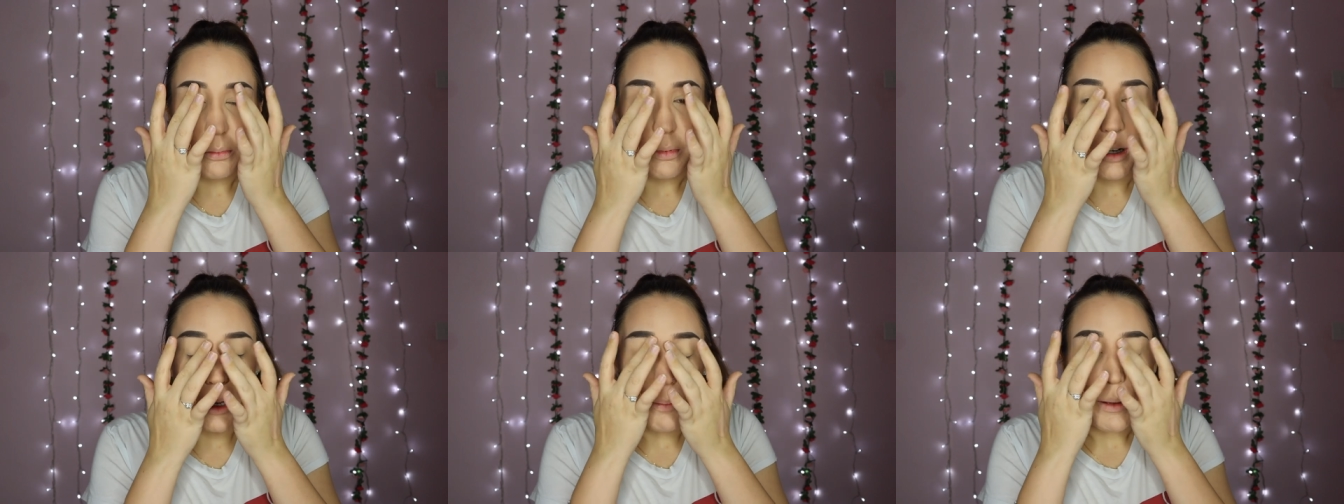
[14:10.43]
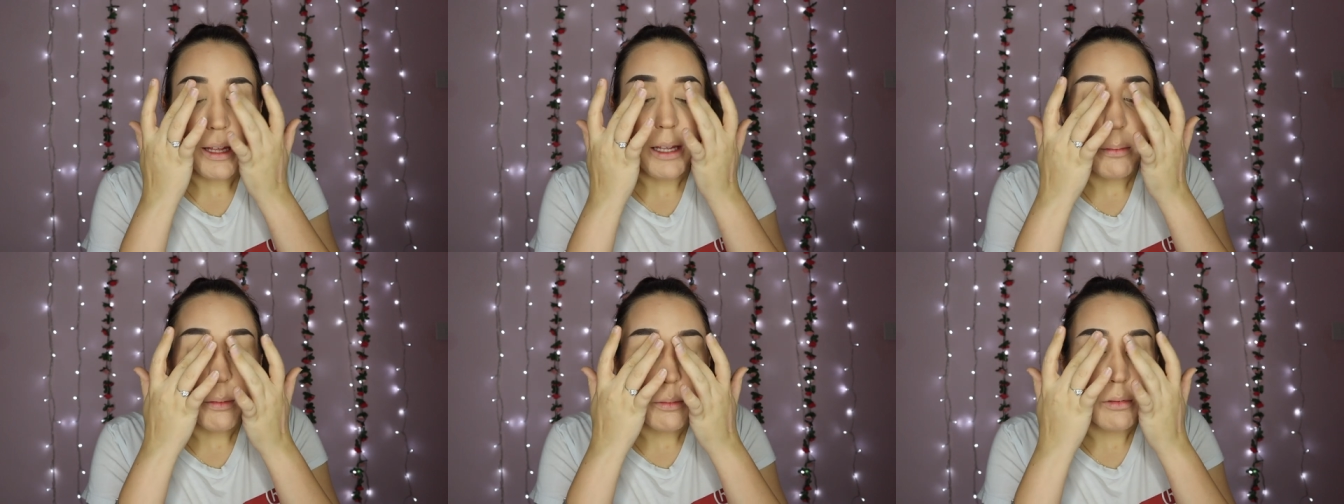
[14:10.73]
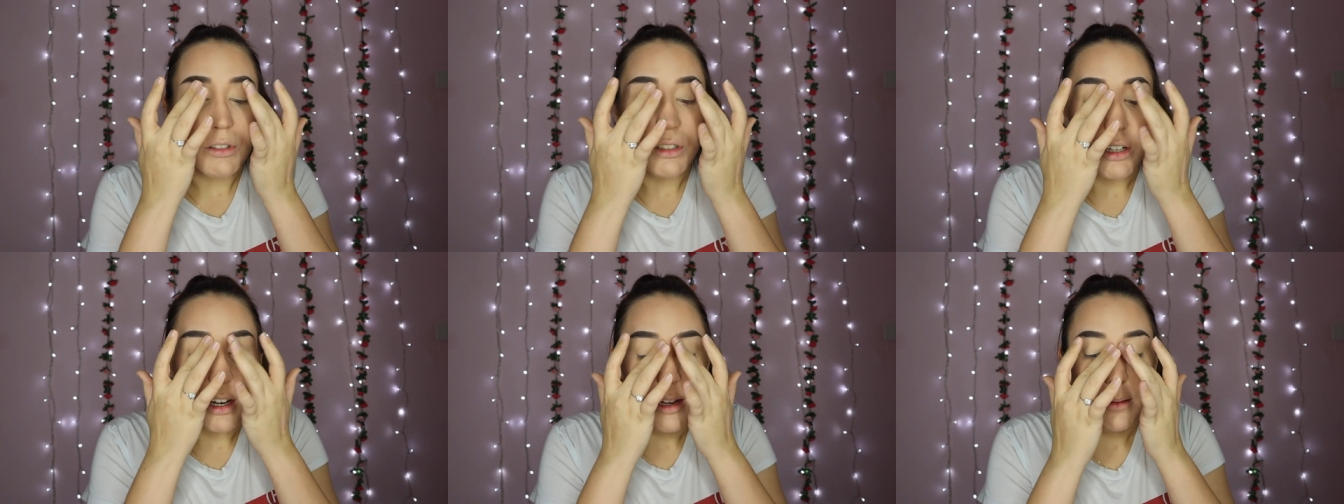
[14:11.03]
where people
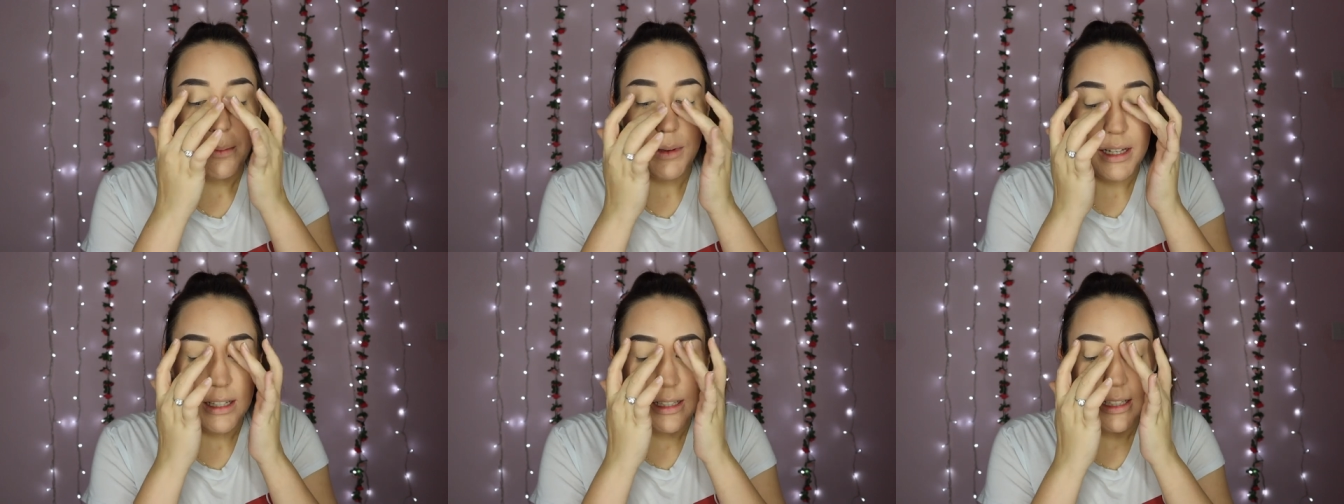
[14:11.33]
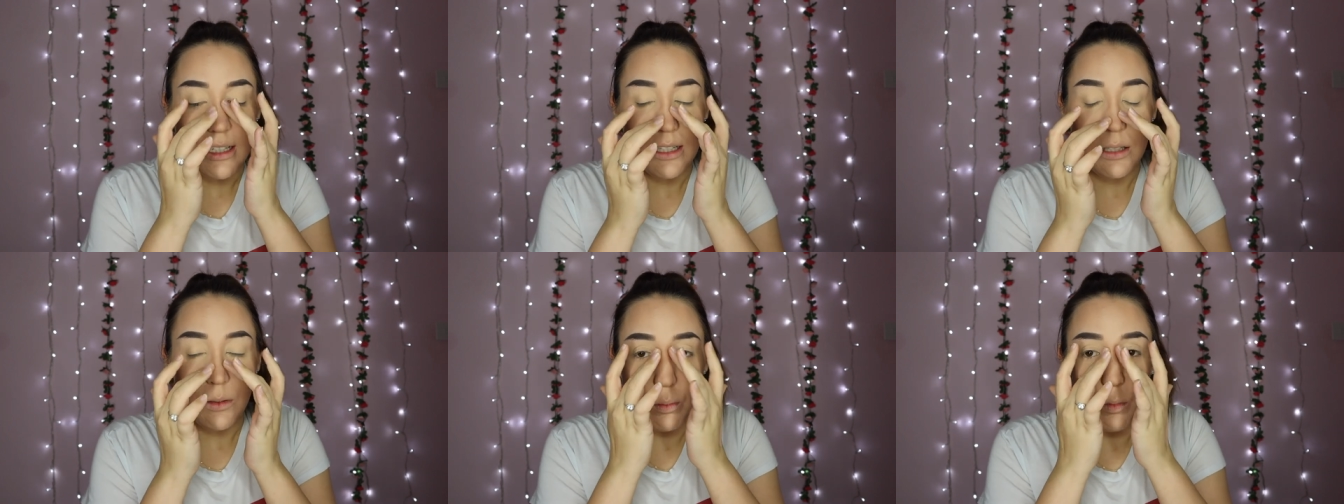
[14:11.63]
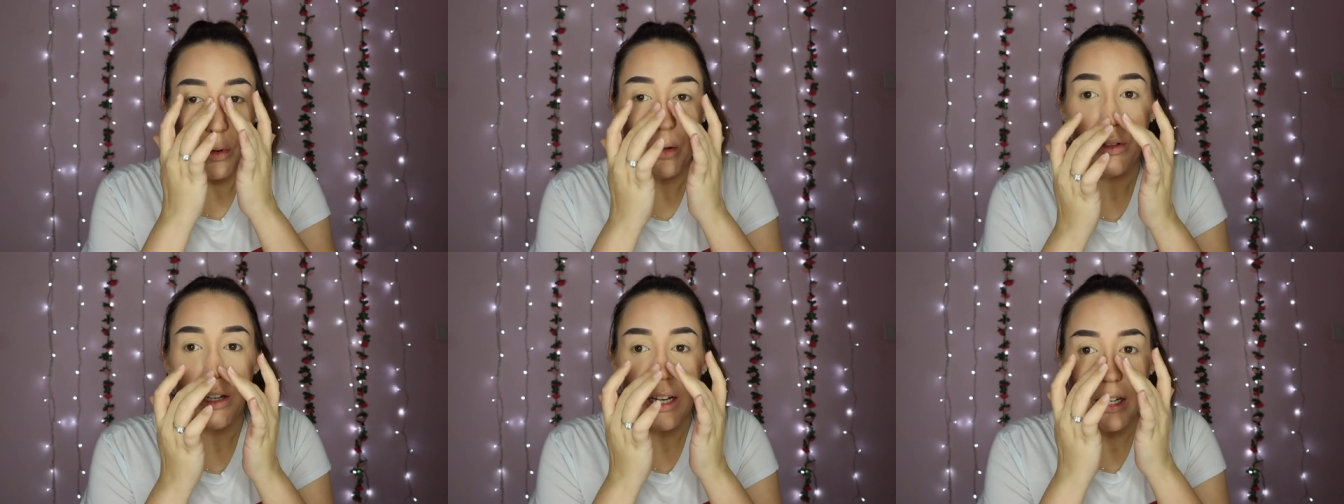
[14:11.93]
with diabetes
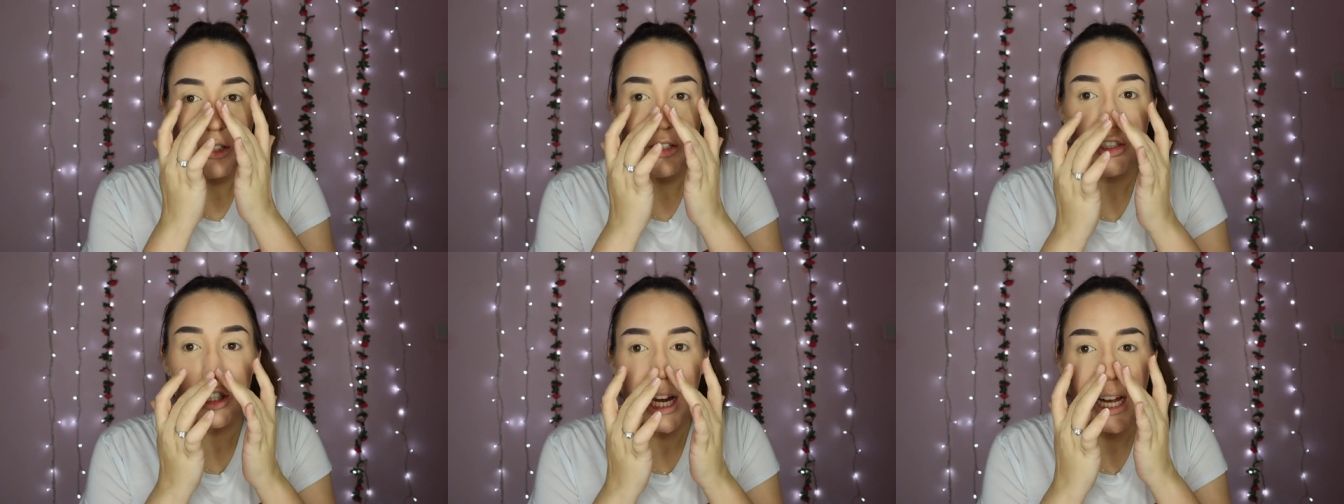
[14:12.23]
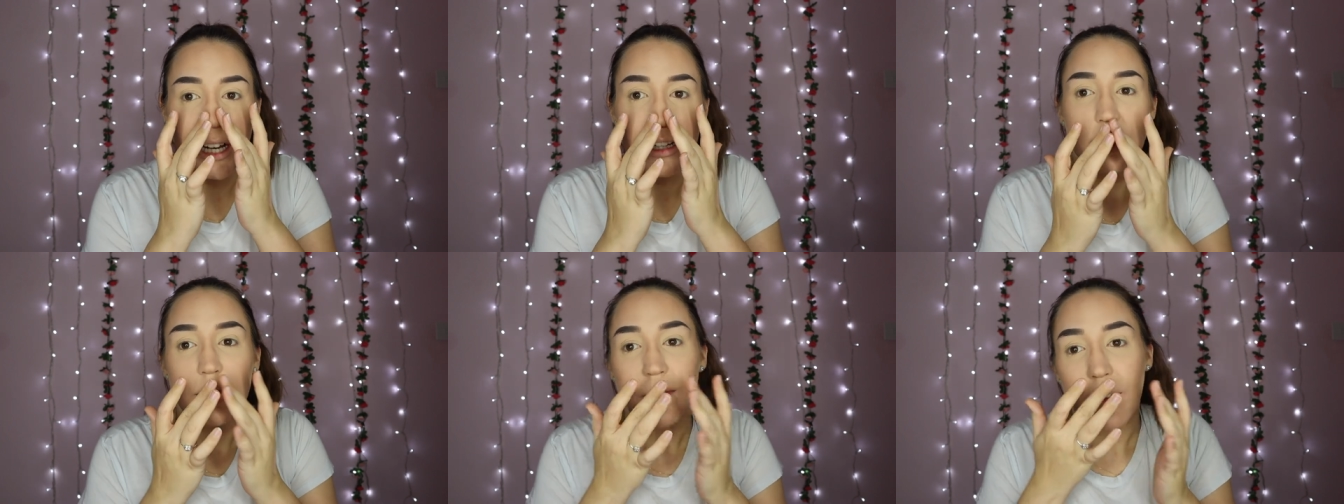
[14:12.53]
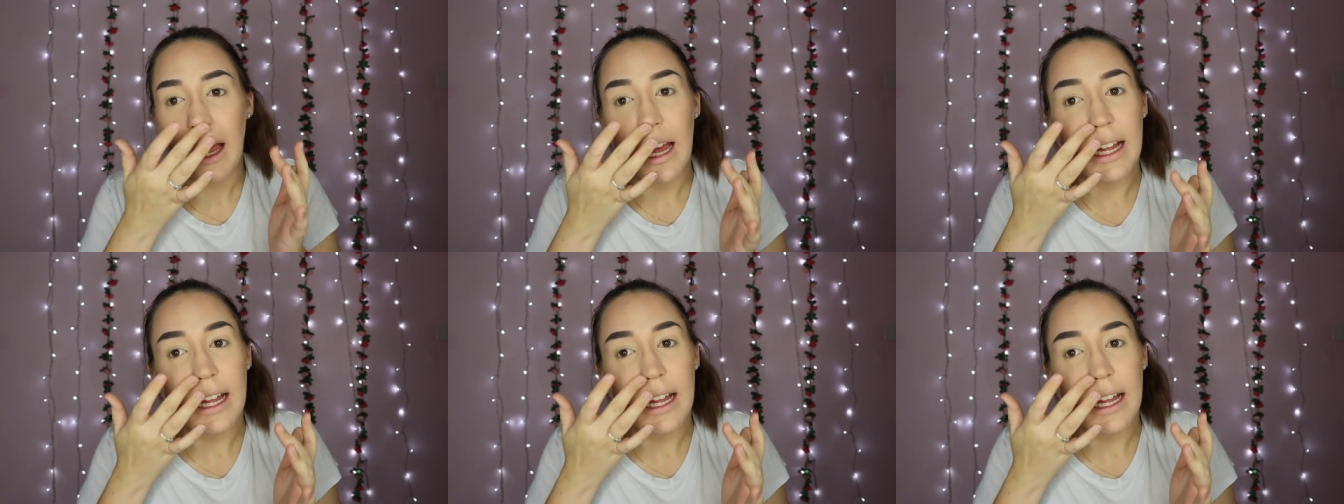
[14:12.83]
won't inject for